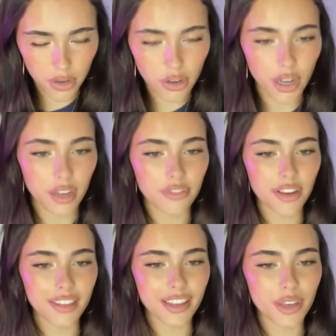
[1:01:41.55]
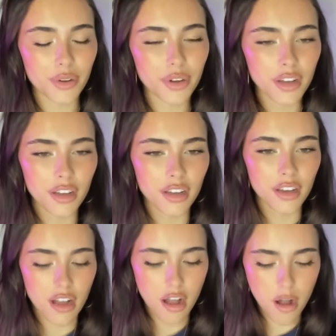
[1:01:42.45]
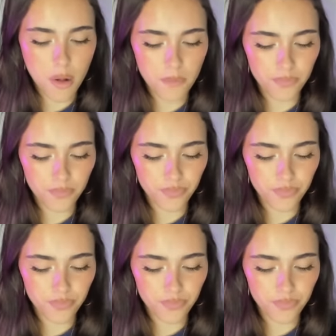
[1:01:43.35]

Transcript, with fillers: Okay, fine. Thank you. Um